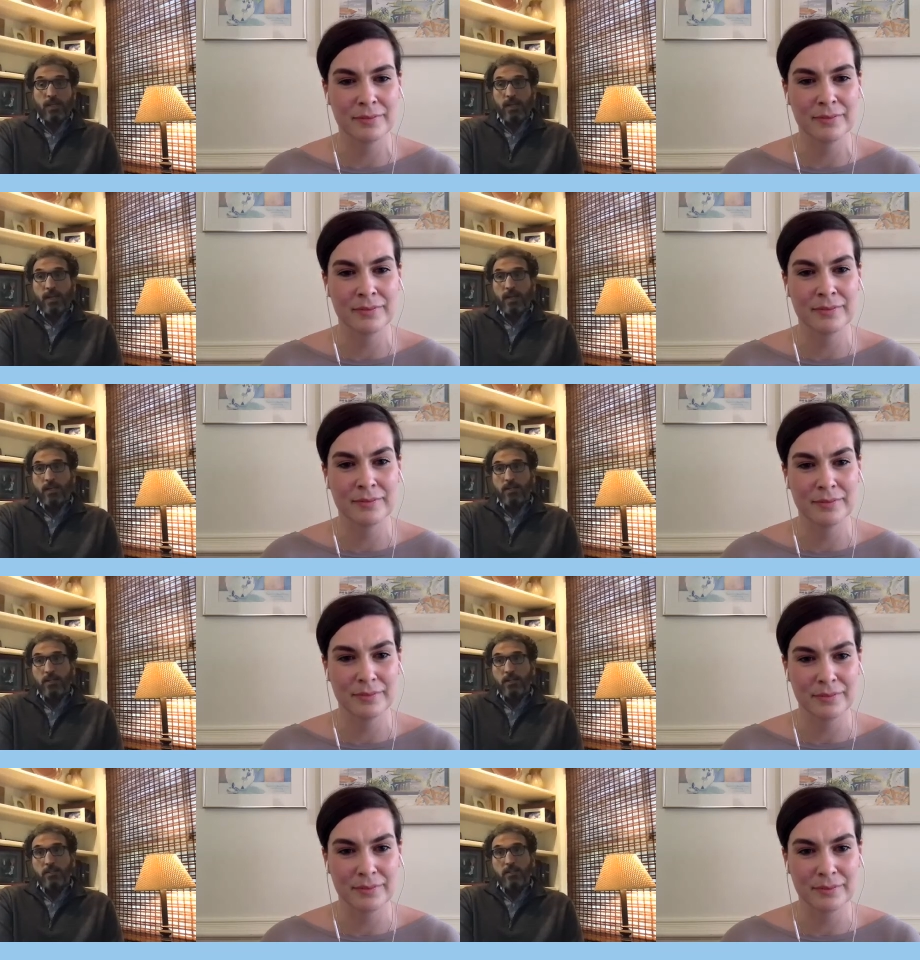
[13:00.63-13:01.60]
Speaker 1: and
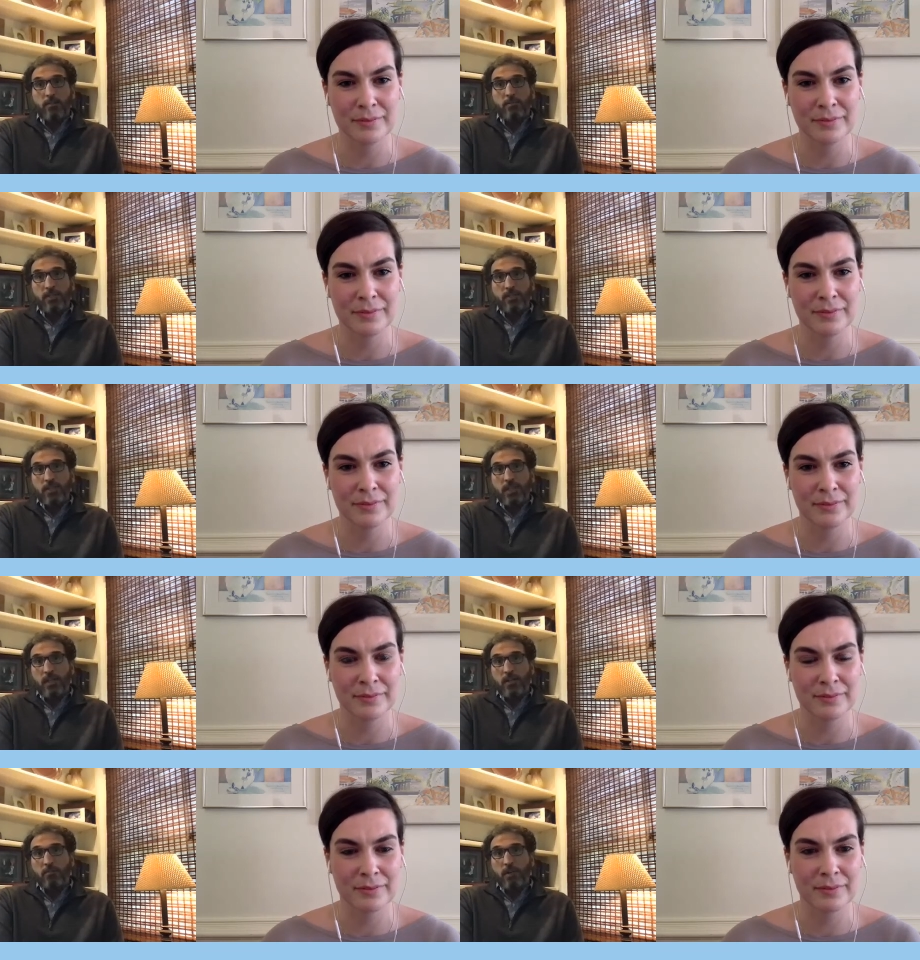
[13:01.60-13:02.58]
to help
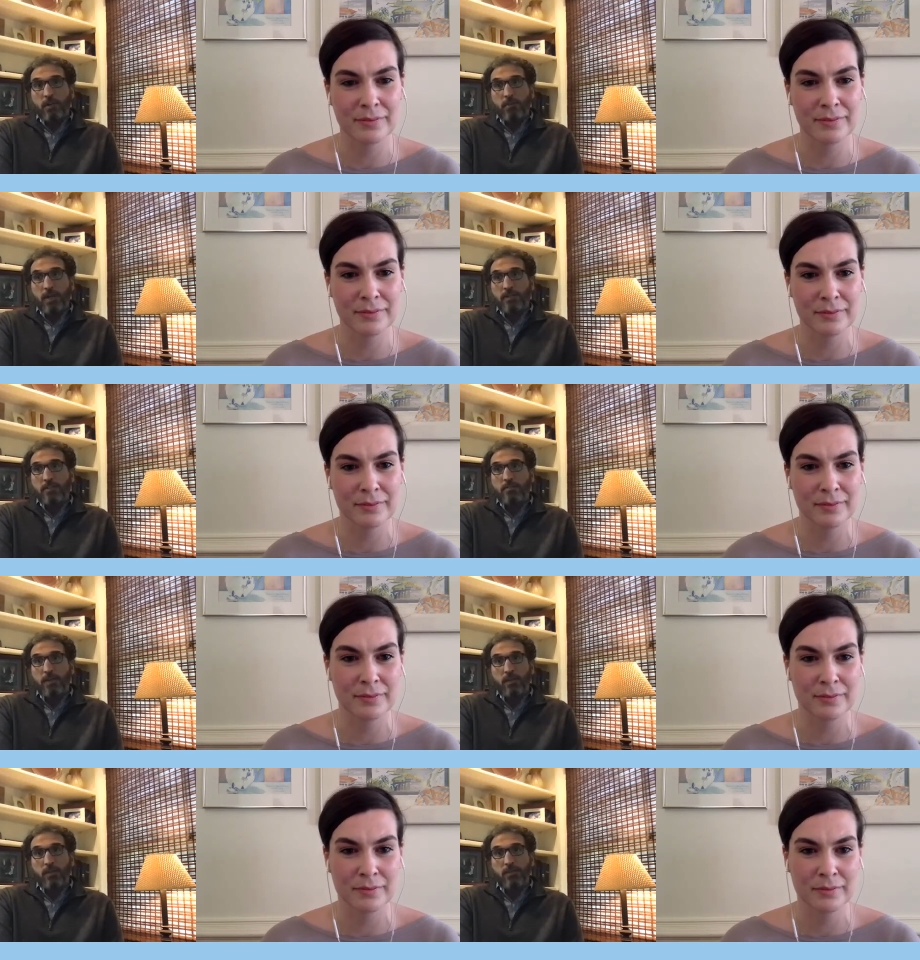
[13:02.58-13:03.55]
educate our, our
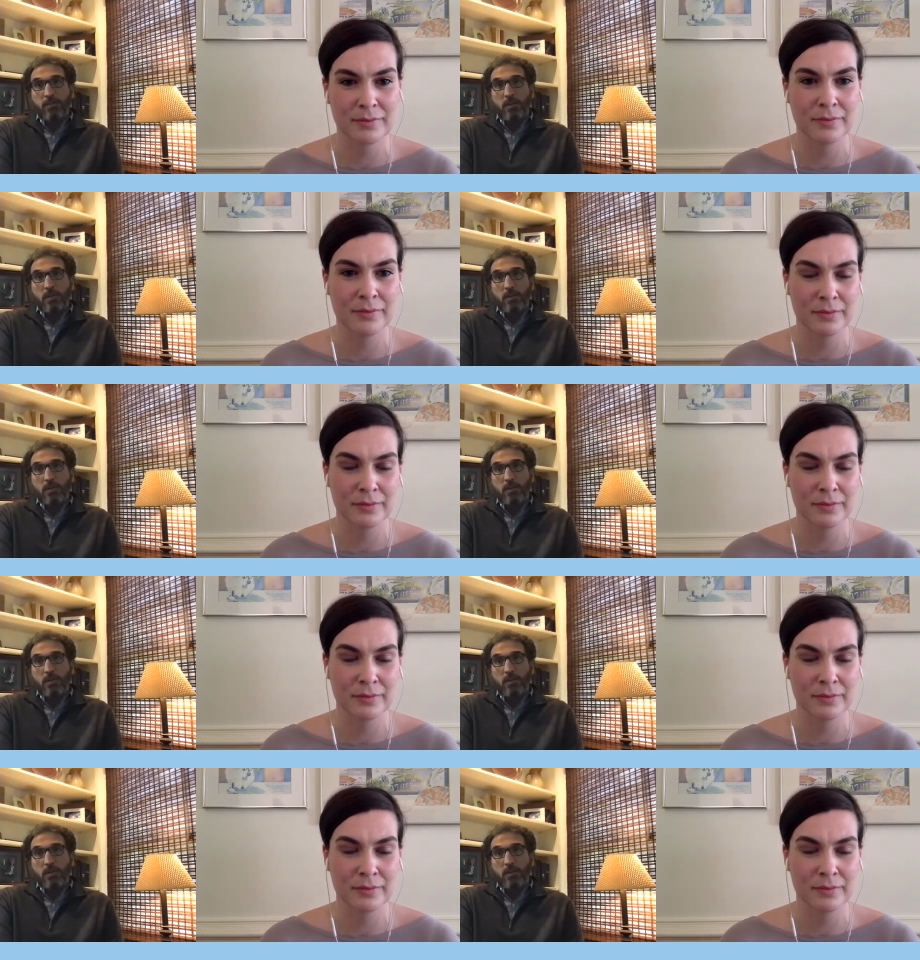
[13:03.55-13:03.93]
policymakers on